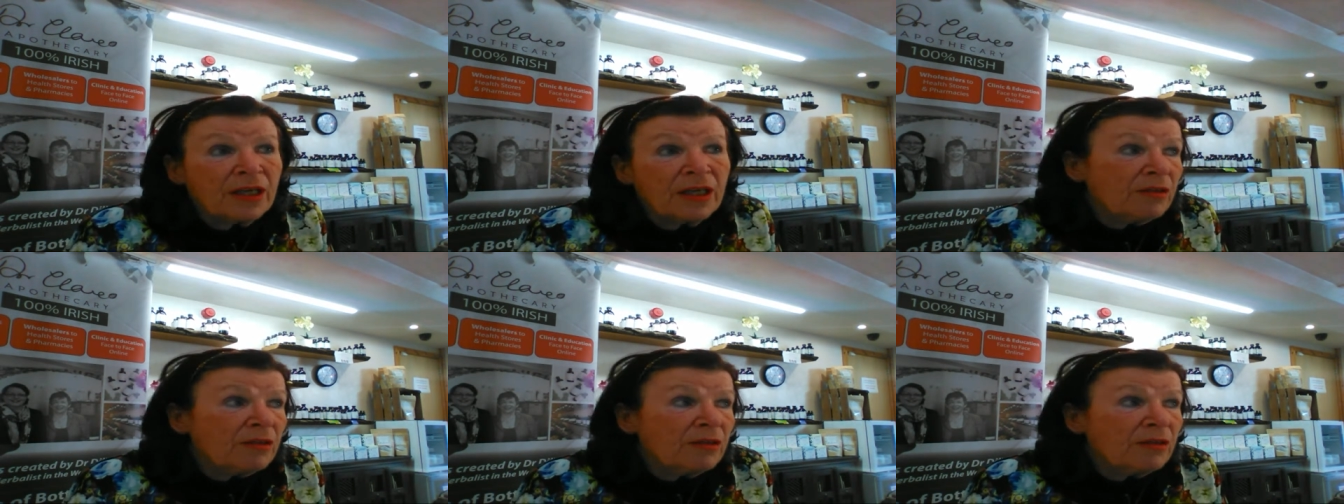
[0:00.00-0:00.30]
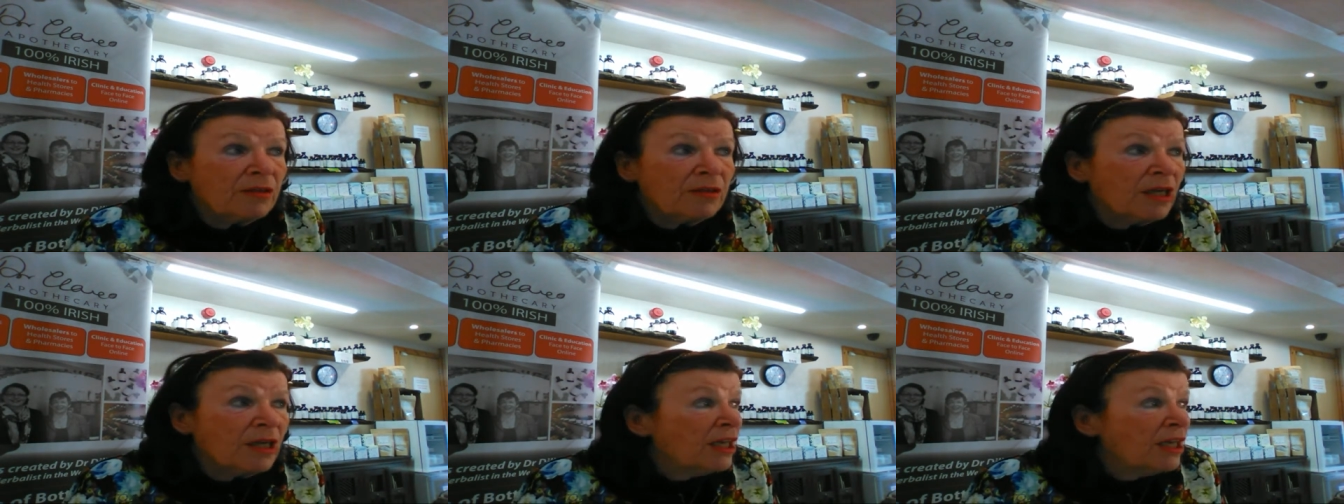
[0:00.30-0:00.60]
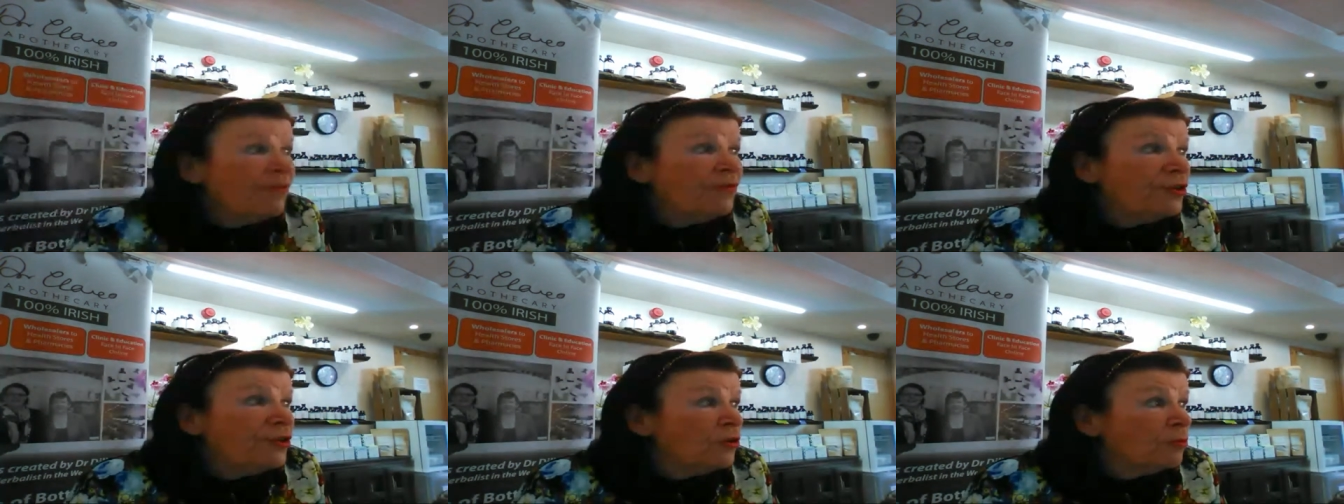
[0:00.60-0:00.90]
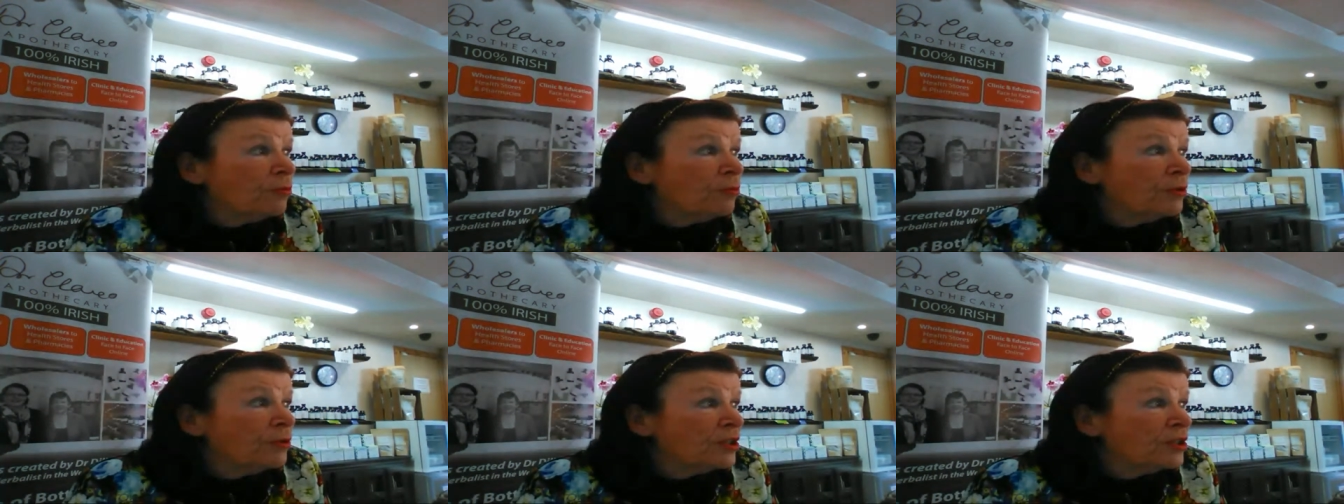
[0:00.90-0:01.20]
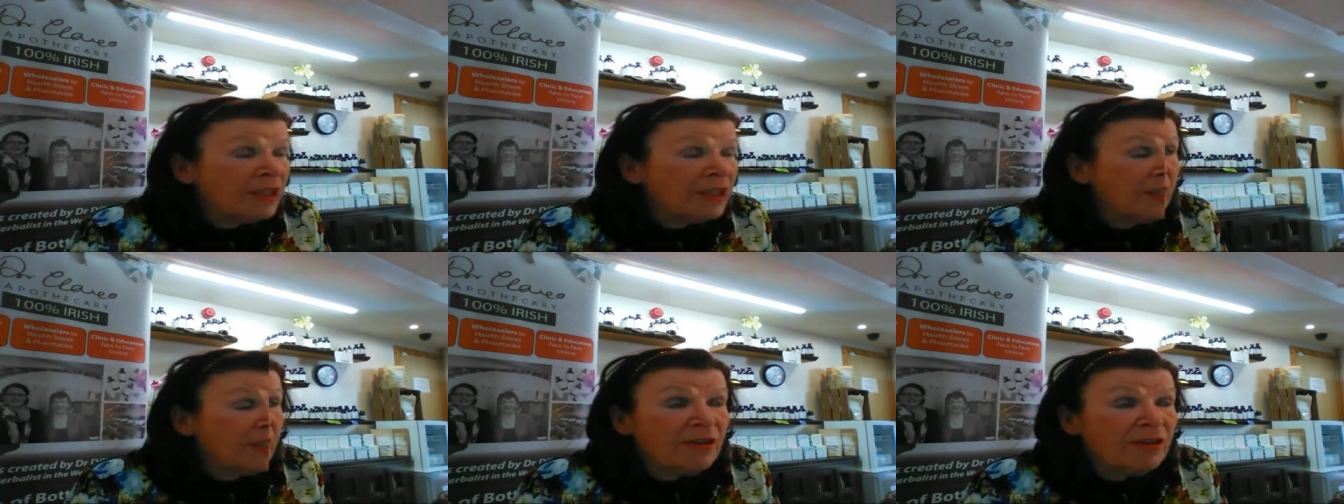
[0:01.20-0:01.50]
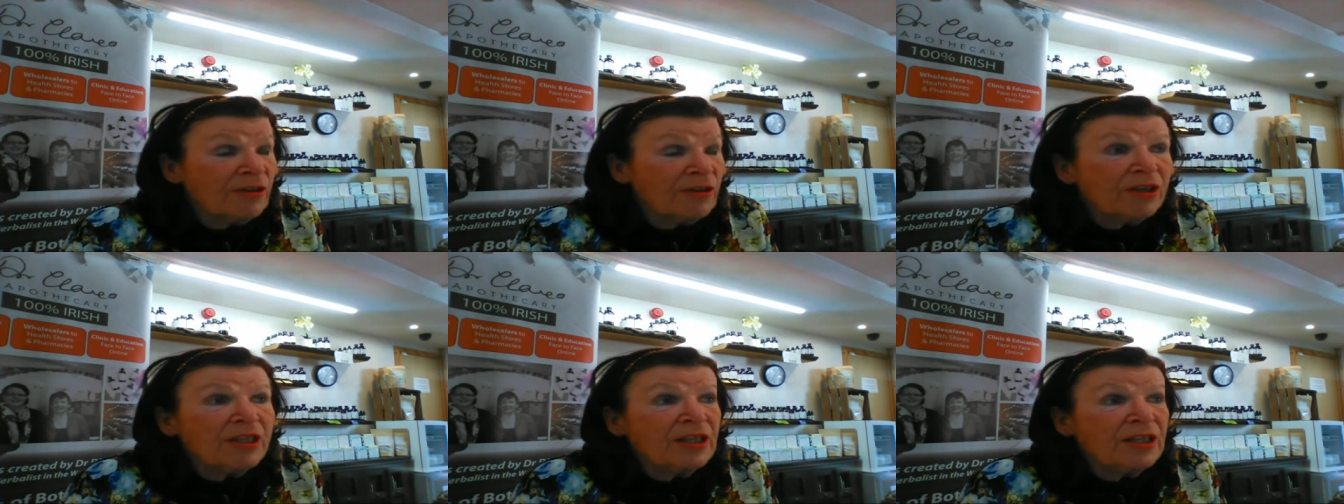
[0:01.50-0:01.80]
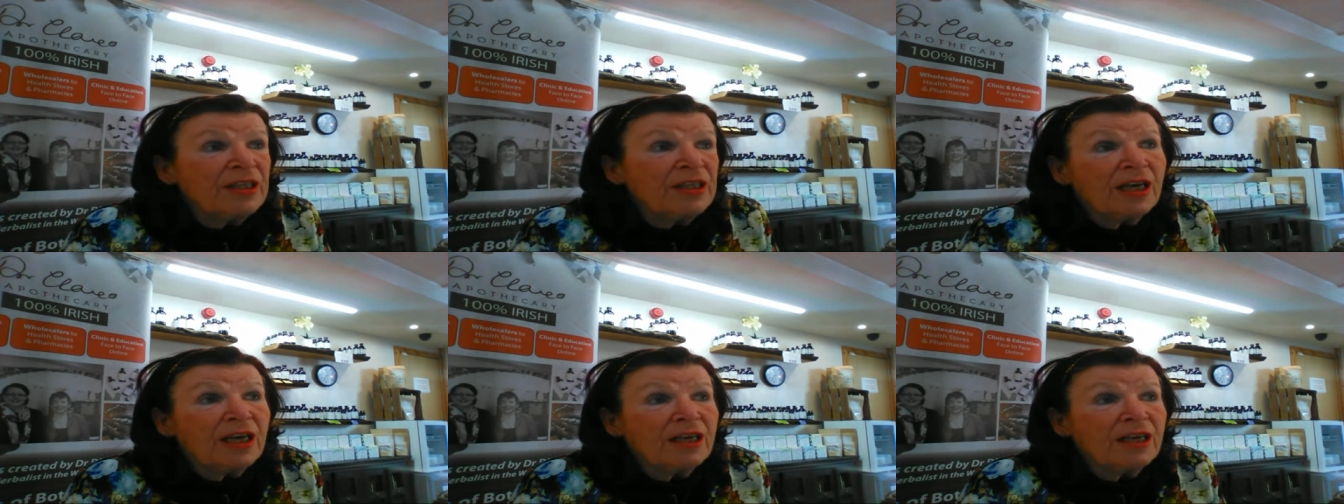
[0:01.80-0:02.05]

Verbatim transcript: If you're particularly, if